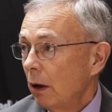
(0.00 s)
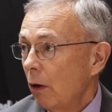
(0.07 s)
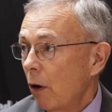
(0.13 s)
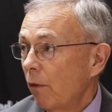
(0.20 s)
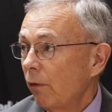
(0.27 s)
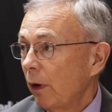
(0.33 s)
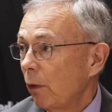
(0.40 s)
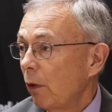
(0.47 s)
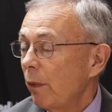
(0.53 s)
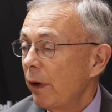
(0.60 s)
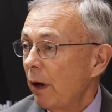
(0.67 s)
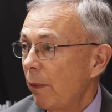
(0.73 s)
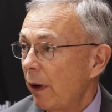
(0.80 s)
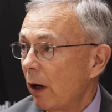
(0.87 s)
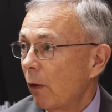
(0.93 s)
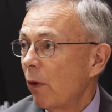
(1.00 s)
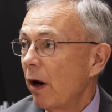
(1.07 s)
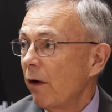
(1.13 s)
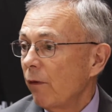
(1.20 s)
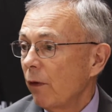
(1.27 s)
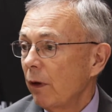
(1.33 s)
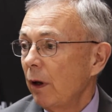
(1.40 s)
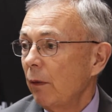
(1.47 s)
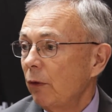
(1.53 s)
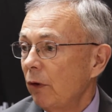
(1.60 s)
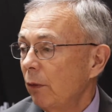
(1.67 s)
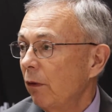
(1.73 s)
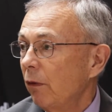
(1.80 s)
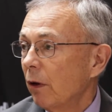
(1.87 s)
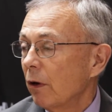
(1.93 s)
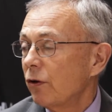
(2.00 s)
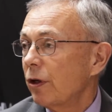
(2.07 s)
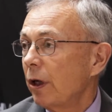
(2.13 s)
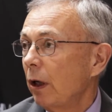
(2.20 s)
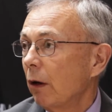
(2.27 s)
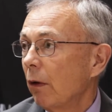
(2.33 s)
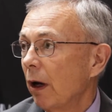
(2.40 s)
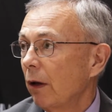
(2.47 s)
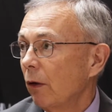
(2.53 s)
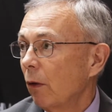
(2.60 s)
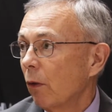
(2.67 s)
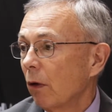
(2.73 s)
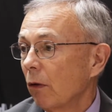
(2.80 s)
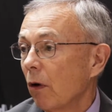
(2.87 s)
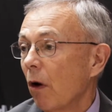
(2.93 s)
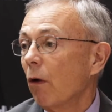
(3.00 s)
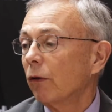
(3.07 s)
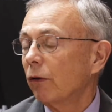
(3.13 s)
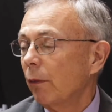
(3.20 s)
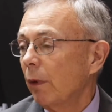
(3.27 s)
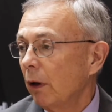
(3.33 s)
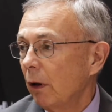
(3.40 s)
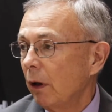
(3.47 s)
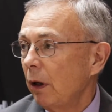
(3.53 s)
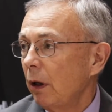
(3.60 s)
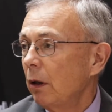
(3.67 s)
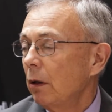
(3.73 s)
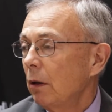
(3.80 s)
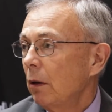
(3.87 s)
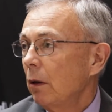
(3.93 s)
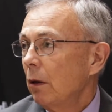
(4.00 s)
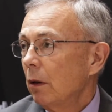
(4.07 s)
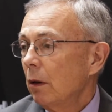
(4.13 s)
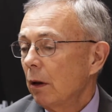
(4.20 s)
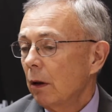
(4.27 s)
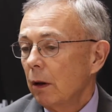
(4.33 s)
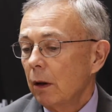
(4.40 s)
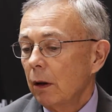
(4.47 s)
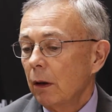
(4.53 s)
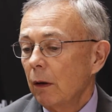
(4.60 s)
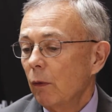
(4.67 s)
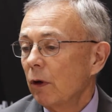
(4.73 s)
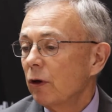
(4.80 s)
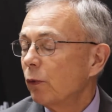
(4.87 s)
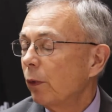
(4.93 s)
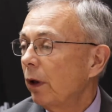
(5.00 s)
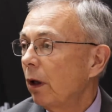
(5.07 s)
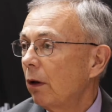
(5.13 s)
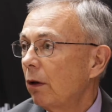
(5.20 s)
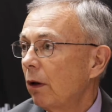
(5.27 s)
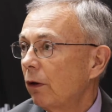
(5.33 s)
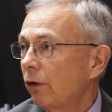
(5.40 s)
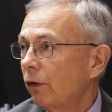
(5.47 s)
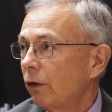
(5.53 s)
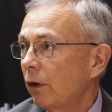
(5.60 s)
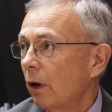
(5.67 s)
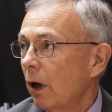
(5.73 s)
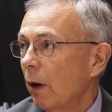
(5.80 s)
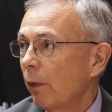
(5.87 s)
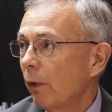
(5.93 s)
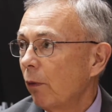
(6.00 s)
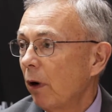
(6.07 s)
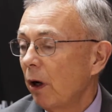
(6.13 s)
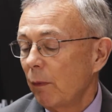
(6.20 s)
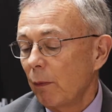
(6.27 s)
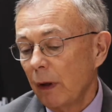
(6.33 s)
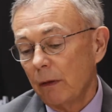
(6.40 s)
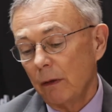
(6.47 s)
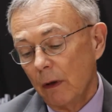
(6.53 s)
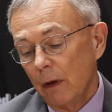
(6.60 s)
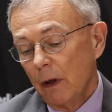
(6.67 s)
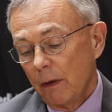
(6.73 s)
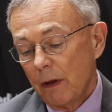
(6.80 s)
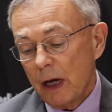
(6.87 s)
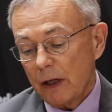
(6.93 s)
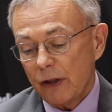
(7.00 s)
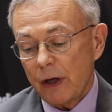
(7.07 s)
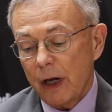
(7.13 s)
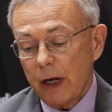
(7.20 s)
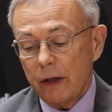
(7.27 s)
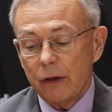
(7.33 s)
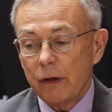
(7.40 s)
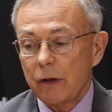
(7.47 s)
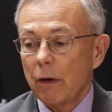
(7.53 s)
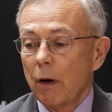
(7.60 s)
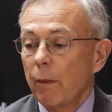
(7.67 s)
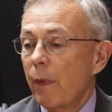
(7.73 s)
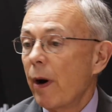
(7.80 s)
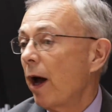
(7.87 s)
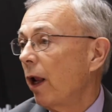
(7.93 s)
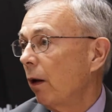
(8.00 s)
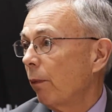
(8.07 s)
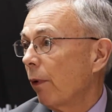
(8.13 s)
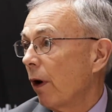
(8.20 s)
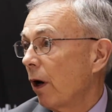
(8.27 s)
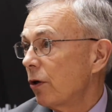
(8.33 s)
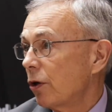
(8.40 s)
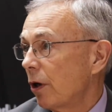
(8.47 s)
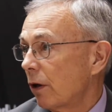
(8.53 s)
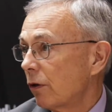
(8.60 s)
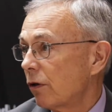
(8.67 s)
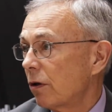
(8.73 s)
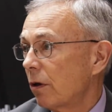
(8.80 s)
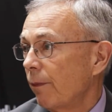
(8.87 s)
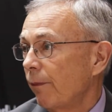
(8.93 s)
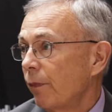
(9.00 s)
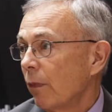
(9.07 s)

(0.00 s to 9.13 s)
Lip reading: hopefully will be a better way for them to move their seed around the world ultimately, once we get this up and running. But next stages are pilot projects.